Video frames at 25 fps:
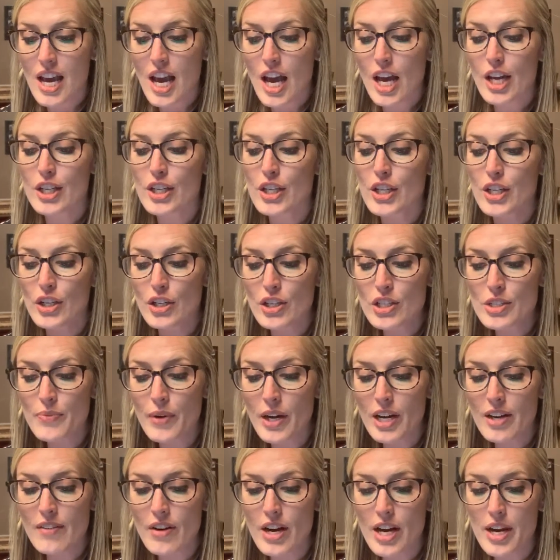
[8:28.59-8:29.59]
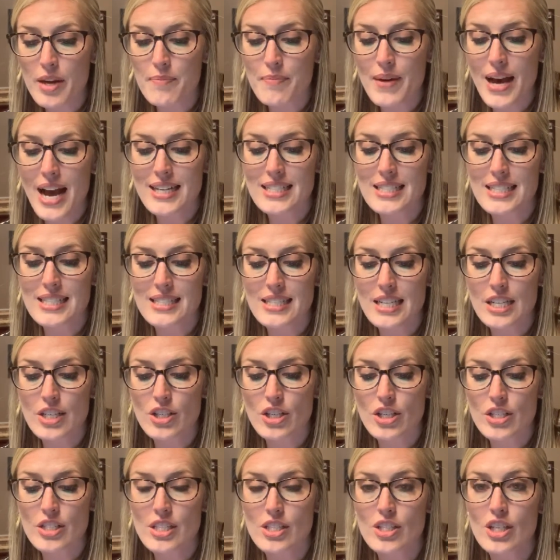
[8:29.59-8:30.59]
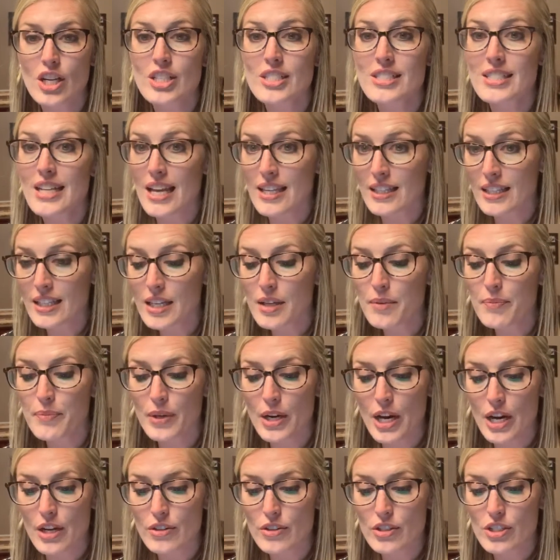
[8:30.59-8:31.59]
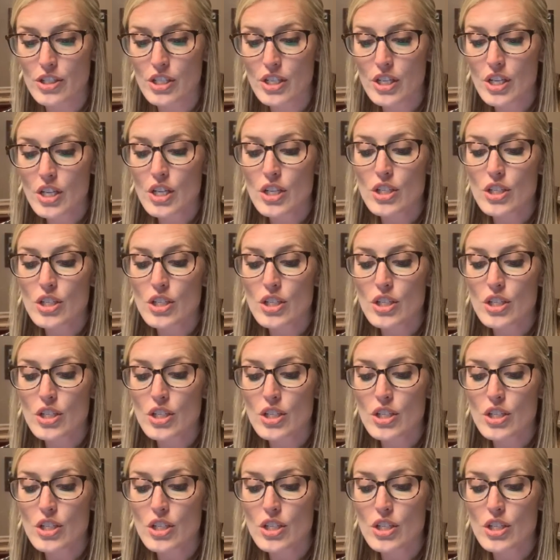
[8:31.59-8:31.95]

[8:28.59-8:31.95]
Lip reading: A huge part of our impact as teachers is our daily approach